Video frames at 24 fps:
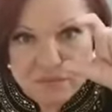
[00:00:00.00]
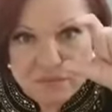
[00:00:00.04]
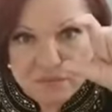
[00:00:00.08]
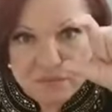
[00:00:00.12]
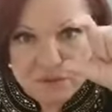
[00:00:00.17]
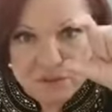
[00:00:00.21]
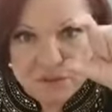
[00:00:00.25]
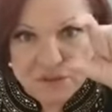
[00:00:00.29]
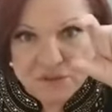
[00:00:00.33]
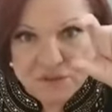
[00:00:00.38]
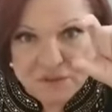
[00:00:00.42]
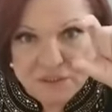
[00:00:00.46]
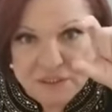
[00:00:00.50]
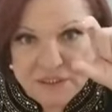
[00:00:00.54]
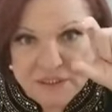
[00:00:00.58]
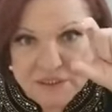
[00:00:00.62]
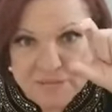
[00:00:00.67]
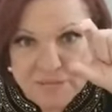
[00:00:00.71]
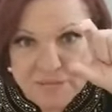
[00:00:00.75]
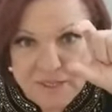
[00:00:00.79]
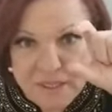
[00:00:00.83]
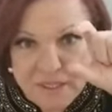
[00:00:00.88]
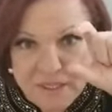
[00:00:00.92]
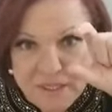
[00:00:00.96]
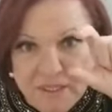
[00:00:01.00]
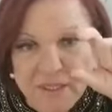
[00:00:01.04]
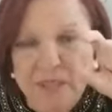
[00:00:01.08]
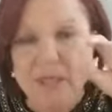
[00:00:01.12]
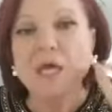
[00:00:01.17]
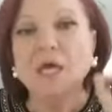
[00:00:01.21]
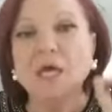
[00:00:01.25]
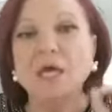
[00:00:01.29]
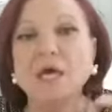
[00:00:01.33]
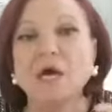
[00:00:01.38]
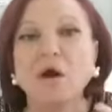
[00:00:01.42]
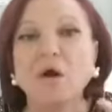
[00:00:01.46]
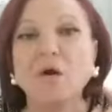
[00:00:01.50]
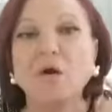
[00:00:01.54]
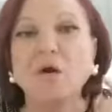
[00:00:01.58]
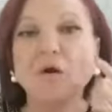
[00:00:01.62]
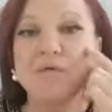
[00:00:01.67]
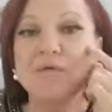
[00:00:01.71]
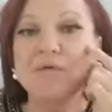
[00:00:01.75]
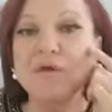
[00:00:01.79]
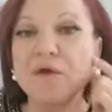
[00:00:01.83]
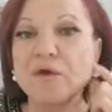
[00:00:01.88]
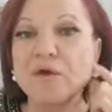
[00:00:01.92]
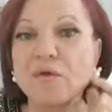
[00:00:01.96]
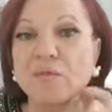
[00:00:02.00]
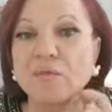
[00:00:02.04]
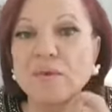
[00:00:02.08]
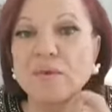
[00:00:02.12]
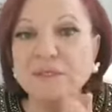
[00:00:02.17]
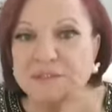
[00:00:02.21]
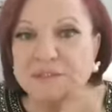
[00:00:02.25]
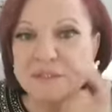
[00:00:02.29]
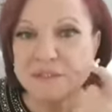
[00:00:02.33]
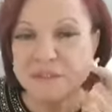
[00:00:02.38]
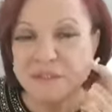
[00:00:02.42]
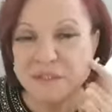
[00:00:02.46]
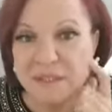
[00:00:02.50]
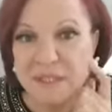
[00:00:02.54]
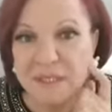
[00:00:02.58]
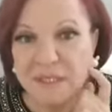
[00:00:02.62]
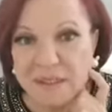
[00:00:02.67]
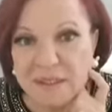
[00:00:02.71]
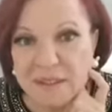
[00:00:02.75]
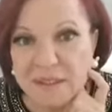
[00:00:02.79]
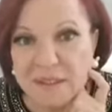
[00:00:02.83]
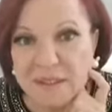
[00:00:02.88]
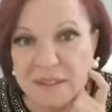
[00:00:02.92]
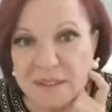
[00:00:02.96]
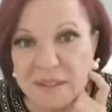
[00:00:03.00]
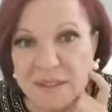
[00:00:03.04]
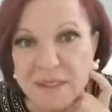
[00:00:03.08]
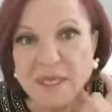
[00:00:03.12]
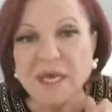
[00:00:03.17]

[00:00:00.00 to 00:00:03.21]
which is this big, of human skin,